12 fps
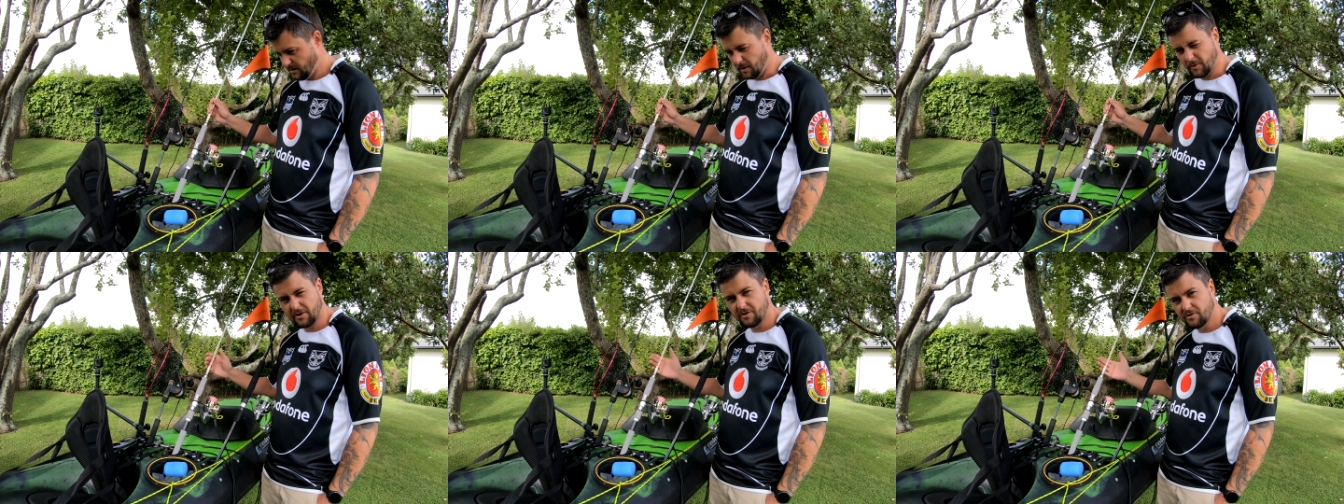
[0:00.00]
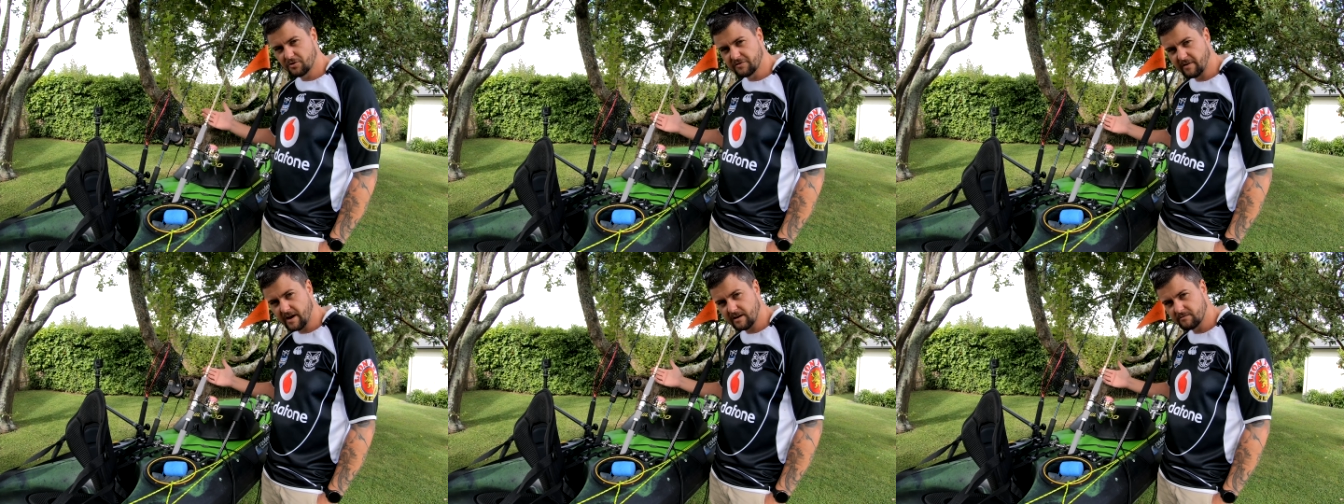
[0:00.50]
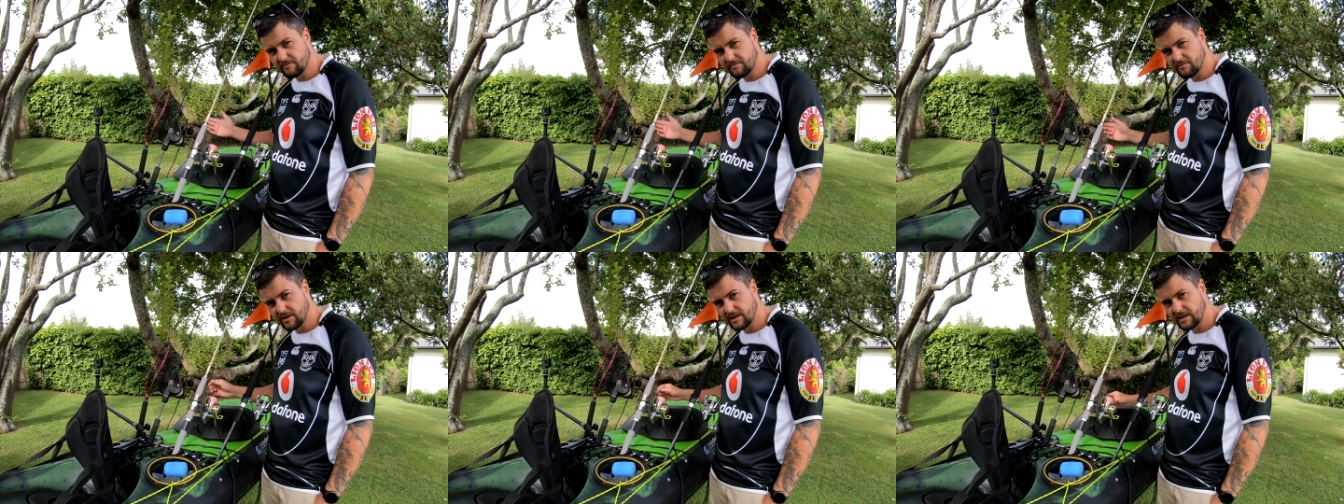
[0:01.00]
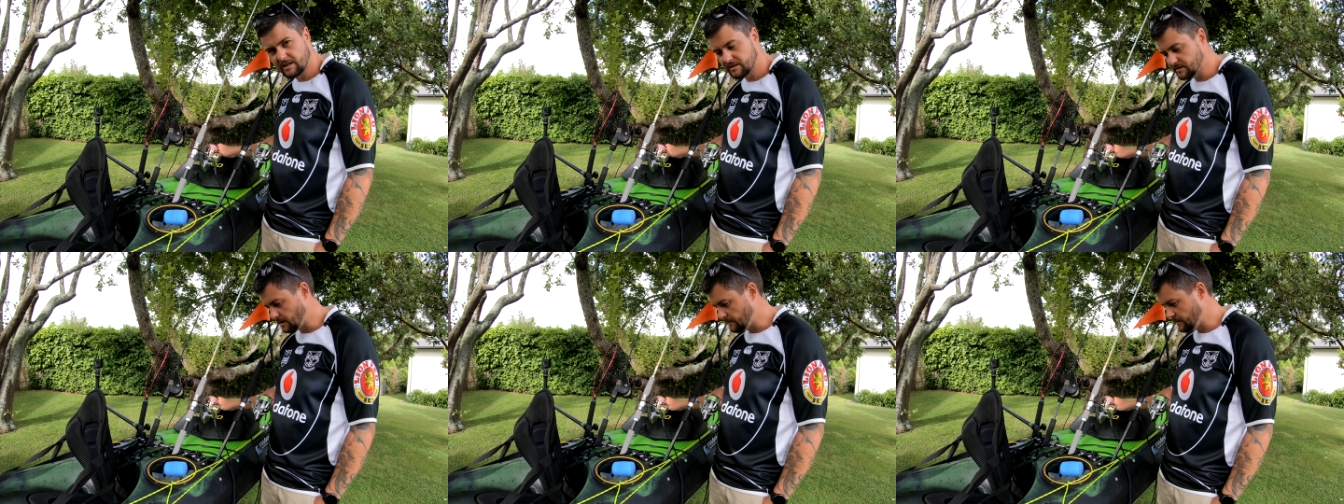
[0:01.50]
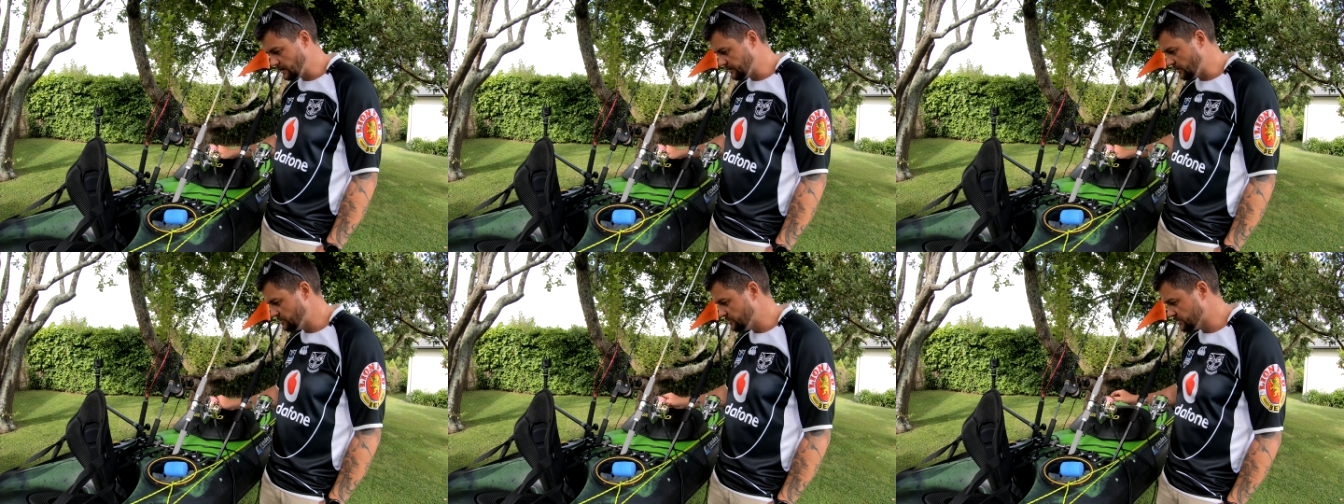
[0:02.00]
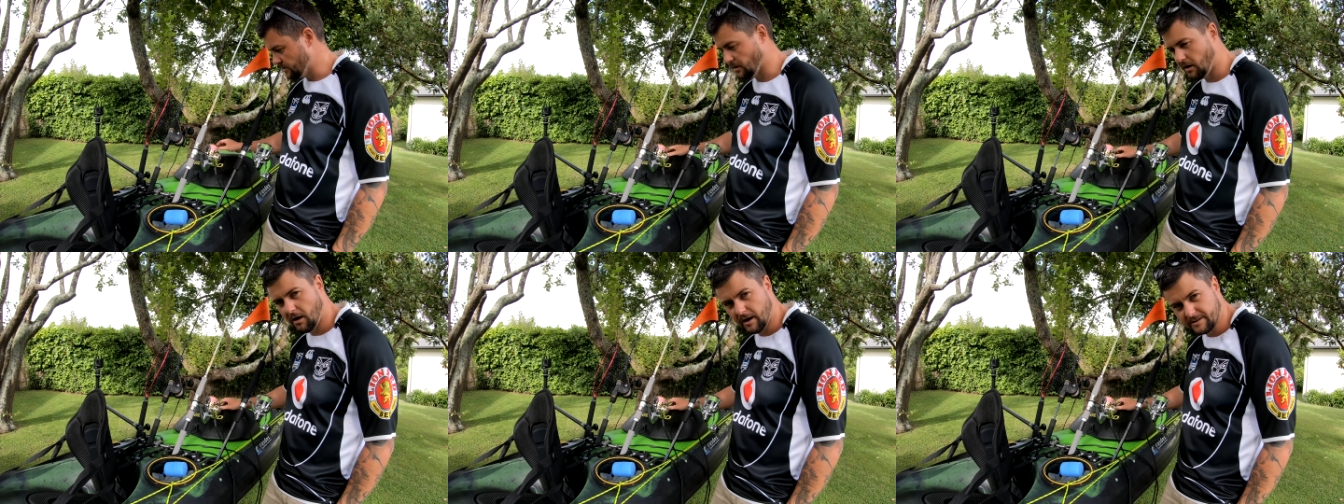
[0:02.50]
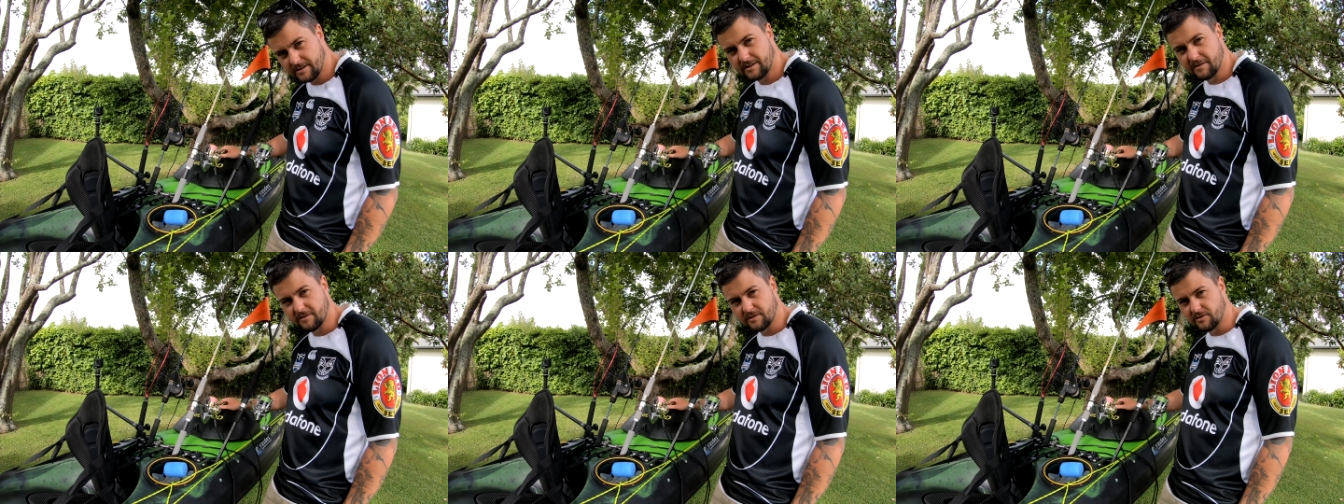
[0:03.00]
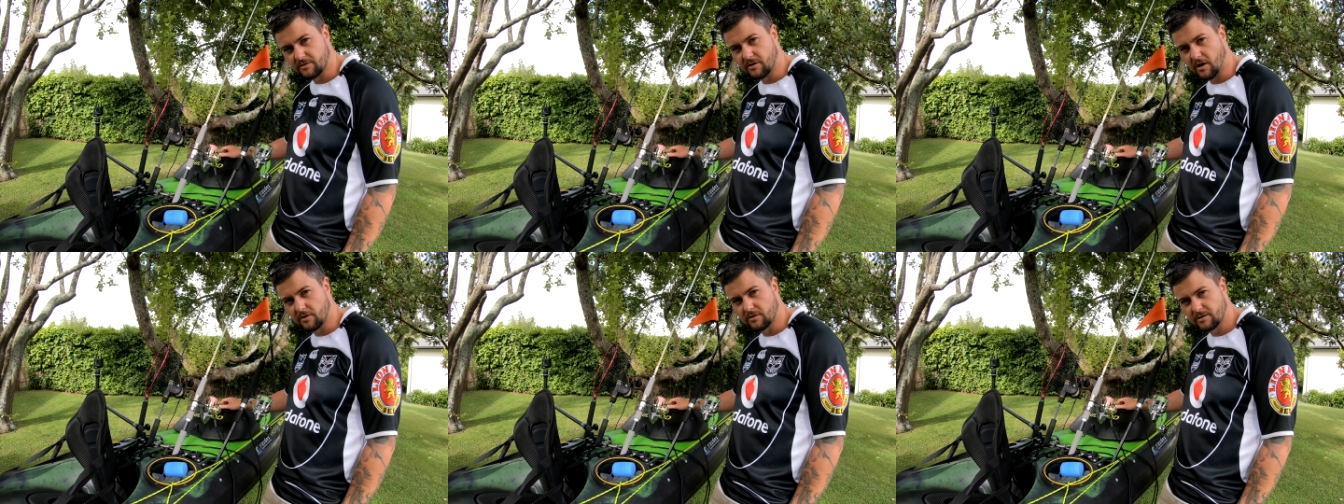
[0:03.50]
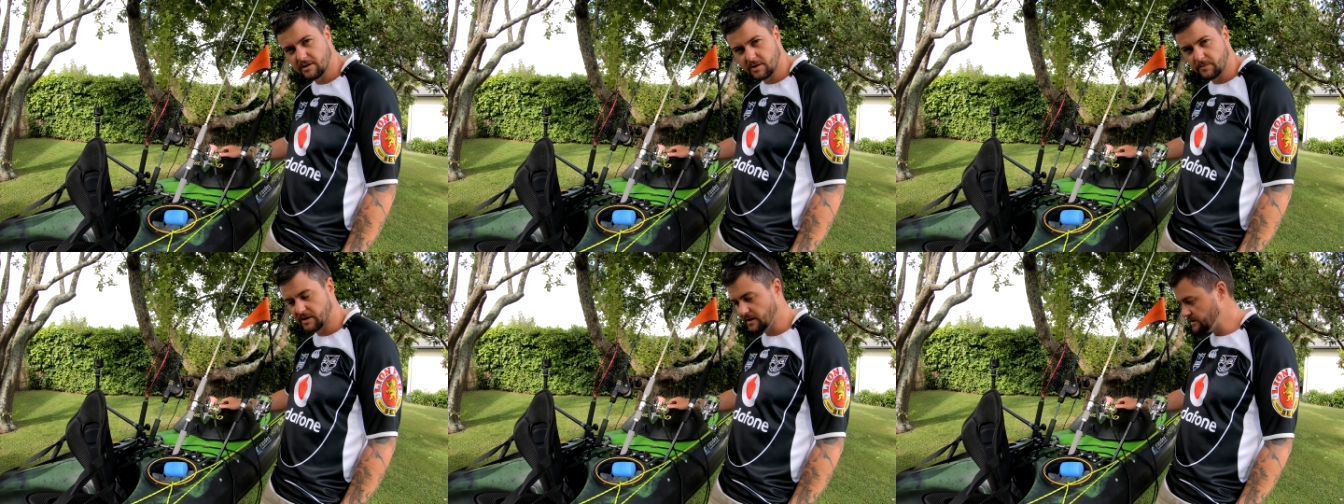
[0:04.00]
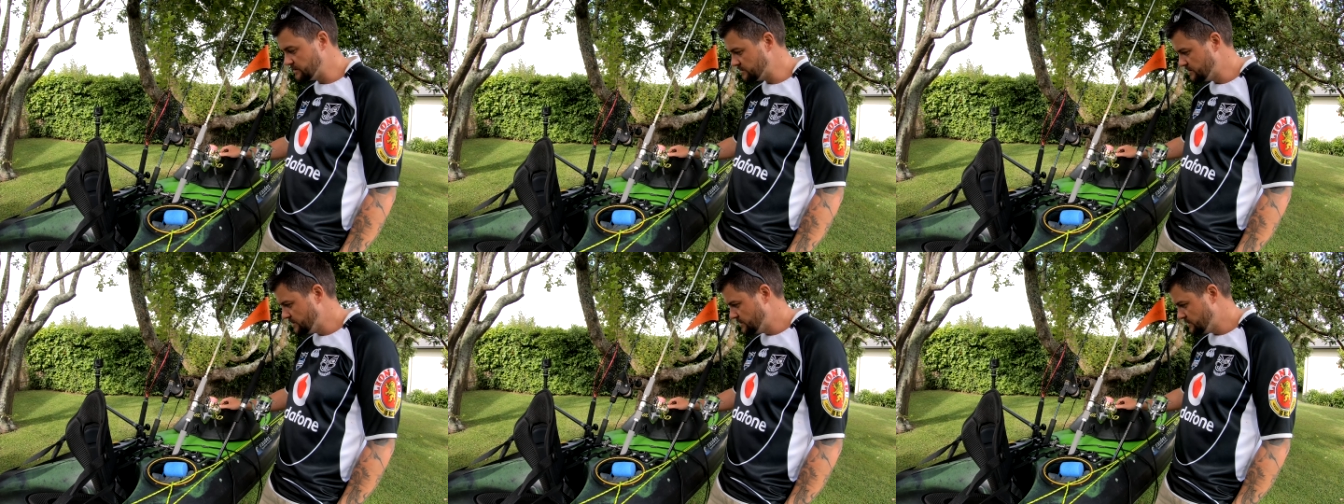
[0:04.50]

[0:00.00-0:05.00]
I'm not a huge fan really I mean I don't use it a lot I did give it a good go at the beginning